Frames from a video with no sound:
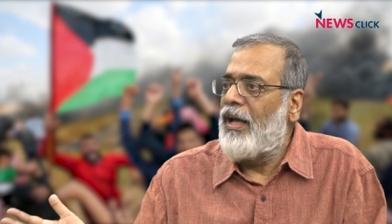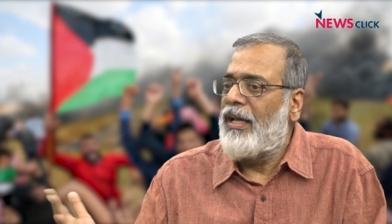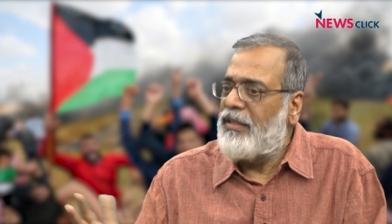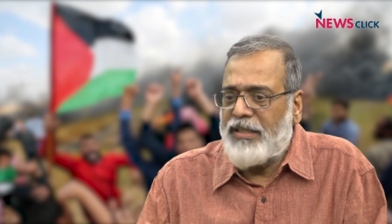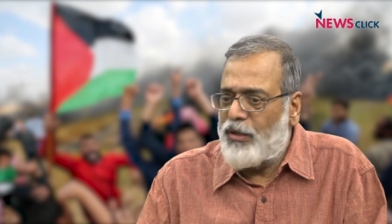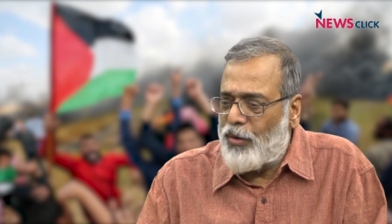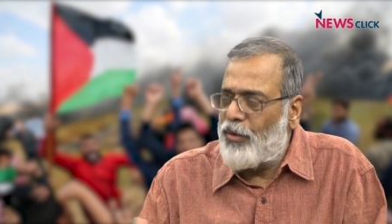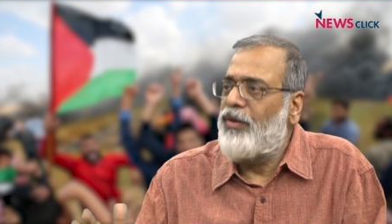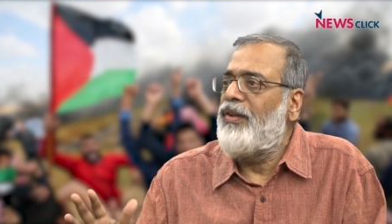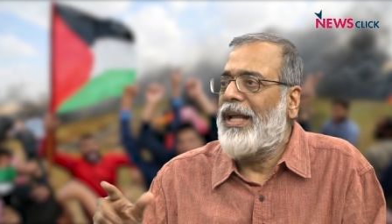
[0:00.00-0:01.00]
and he said
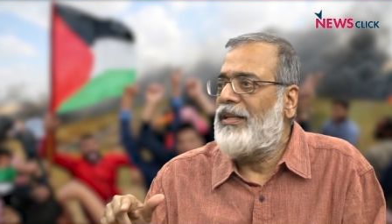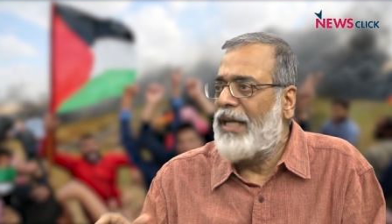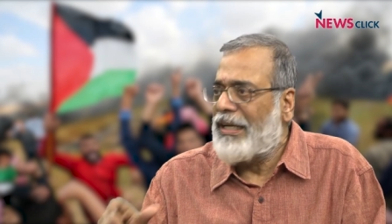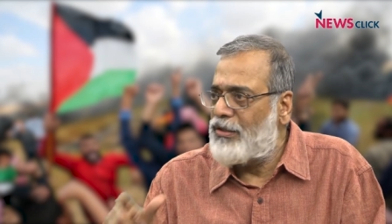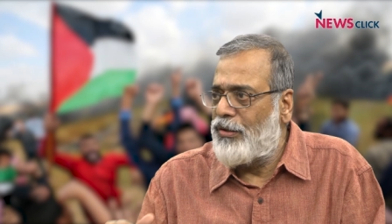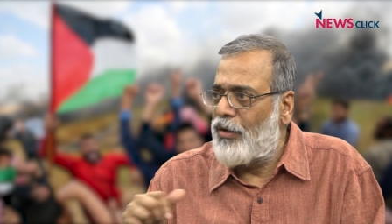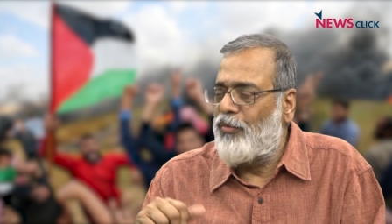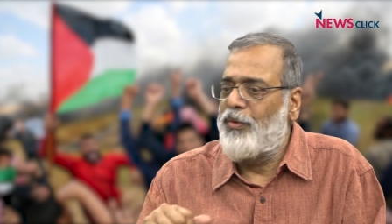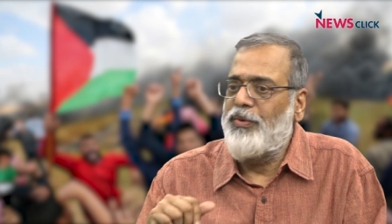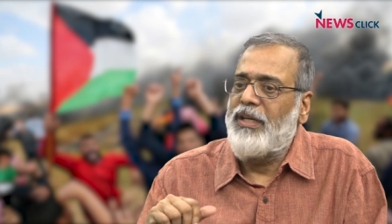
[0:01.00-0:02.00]
no, that's not
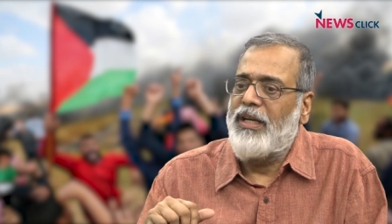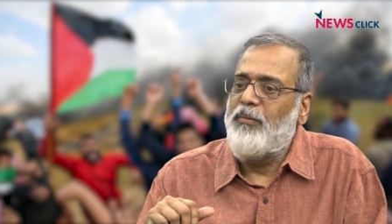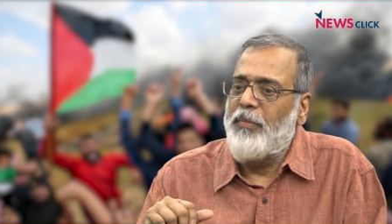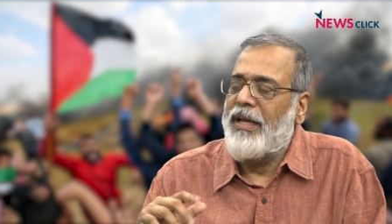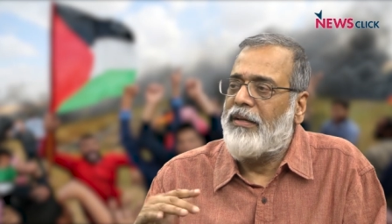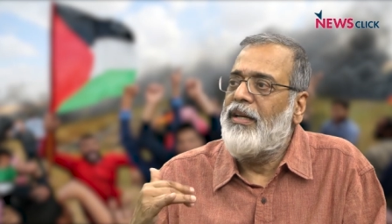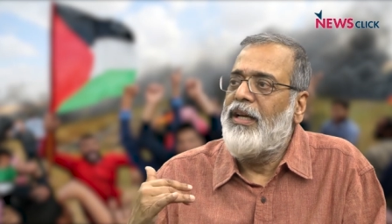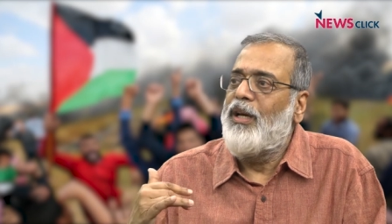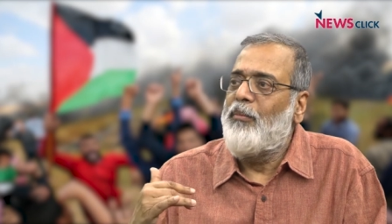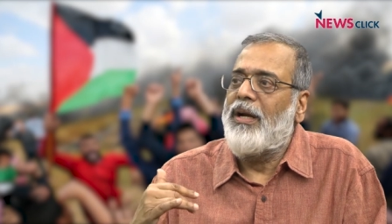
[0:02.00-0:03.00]
what we really meant.
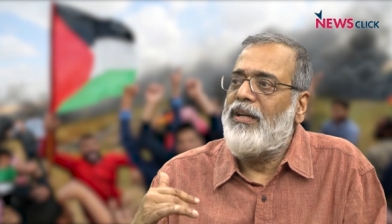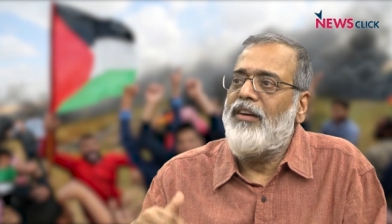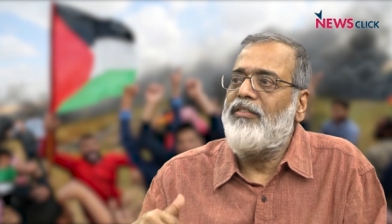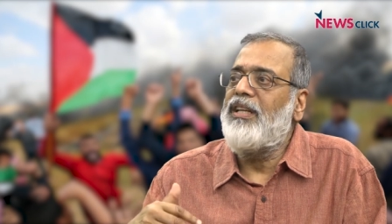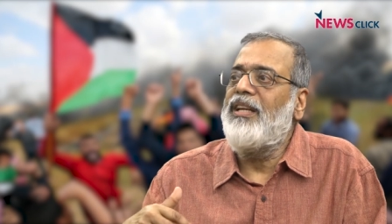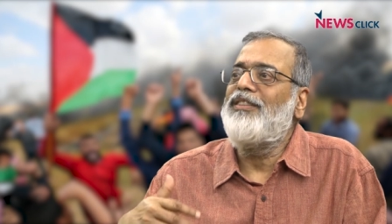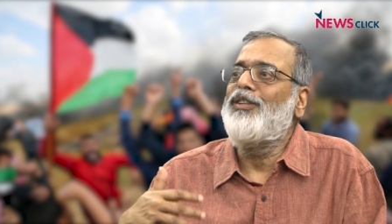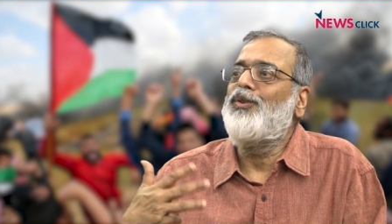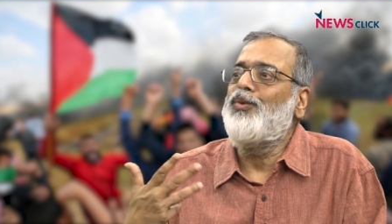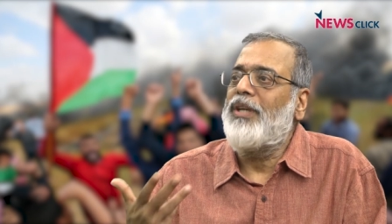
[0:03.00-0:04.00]
But nevertheless,
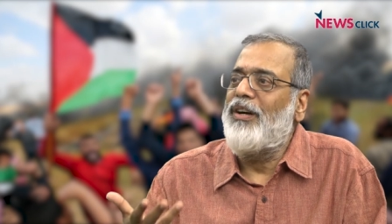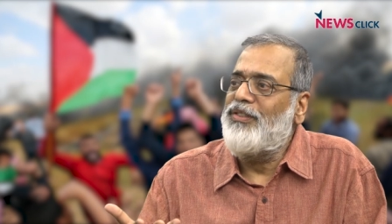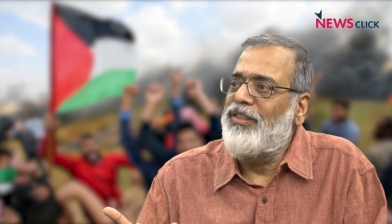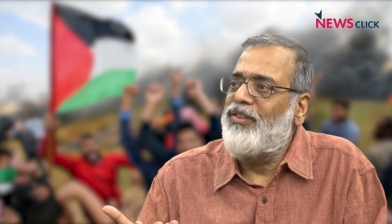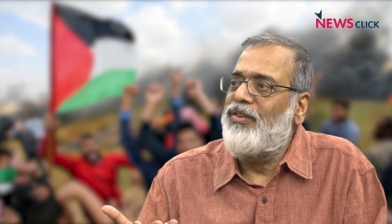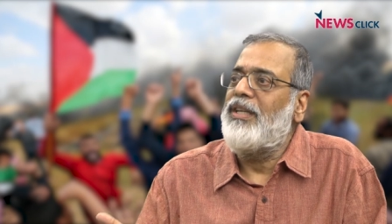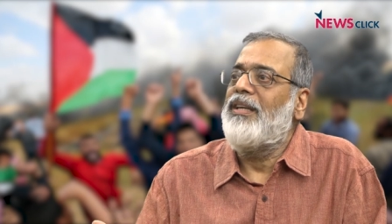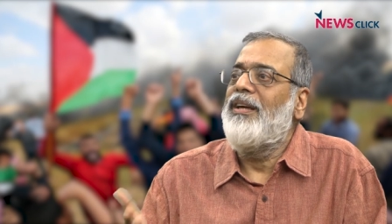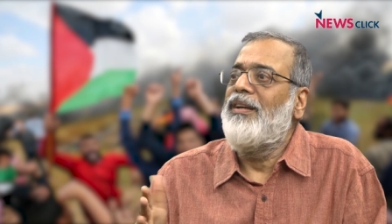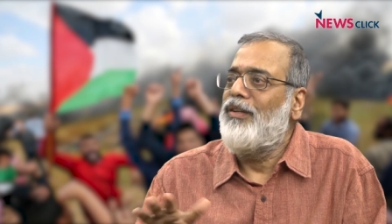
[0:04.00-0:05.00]
the
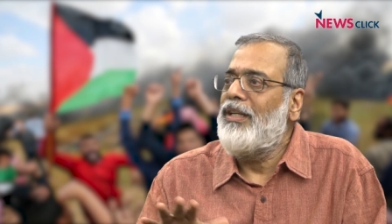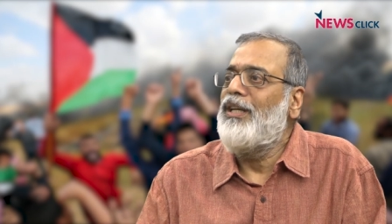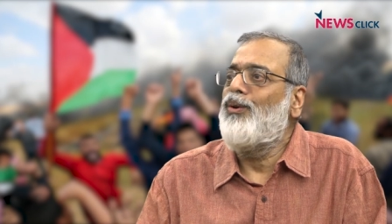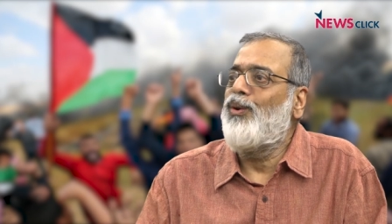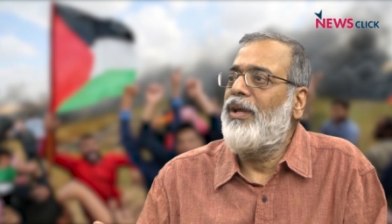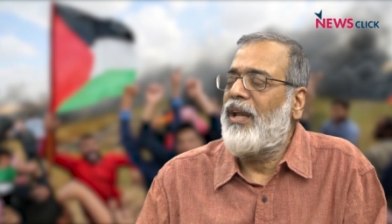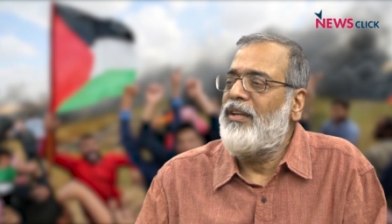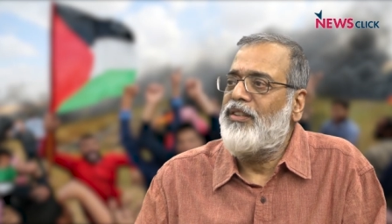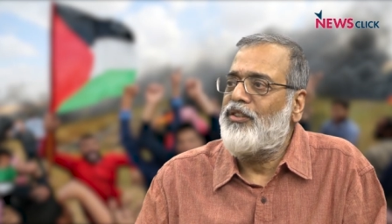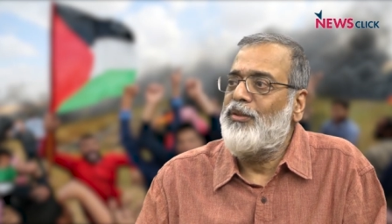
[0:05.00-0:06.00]
2003
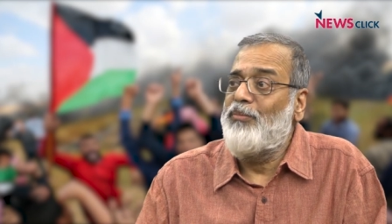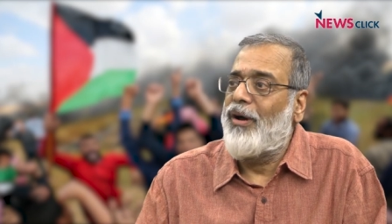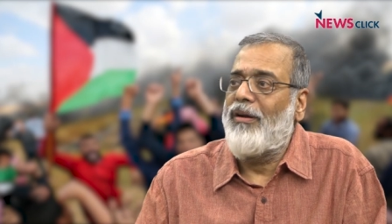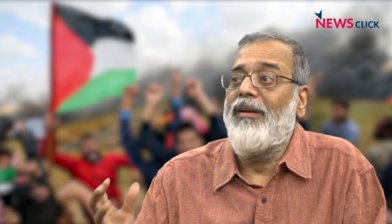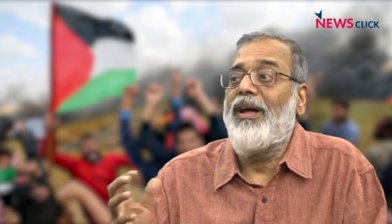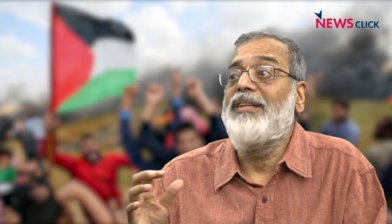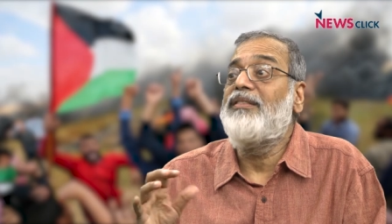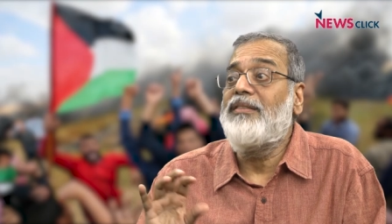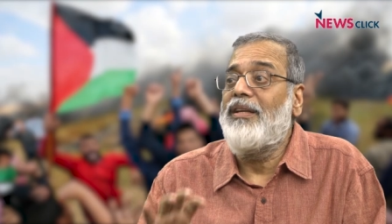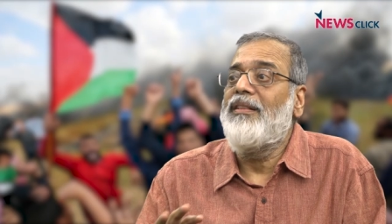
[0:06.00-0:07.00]
denuclearization model, I
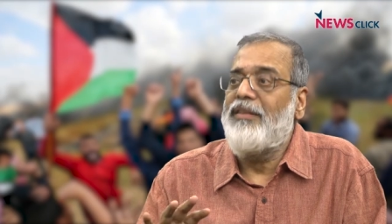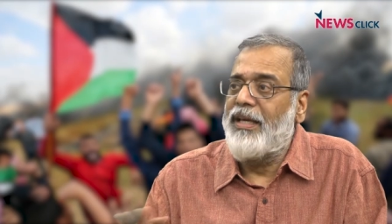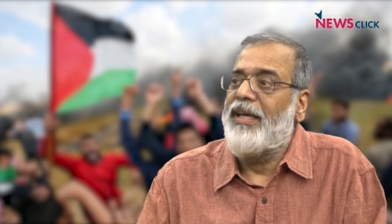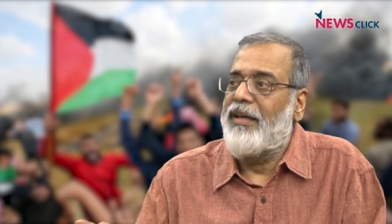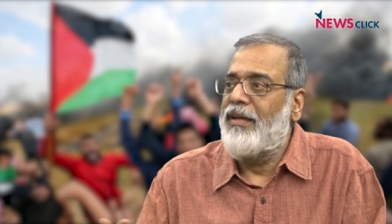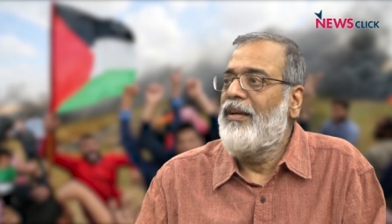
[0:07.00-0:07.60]
still think